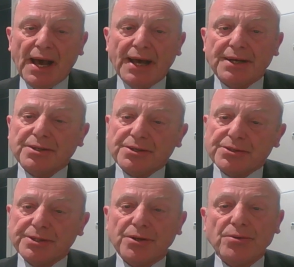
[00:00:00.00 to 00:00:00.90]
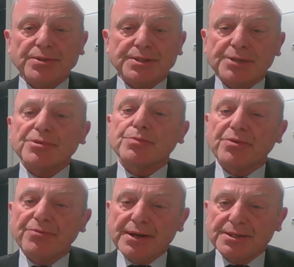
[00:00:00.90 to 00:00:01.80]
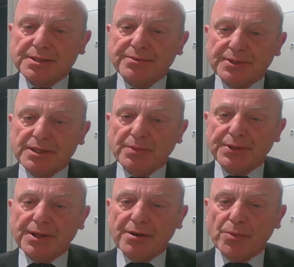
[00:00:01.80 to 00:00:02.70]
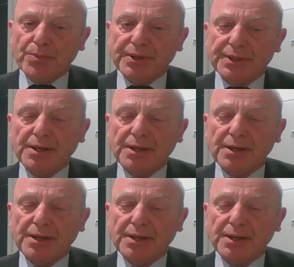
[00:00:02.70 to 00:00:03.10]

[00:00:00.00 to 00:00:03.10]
And she told us it was preventive chemotherapy.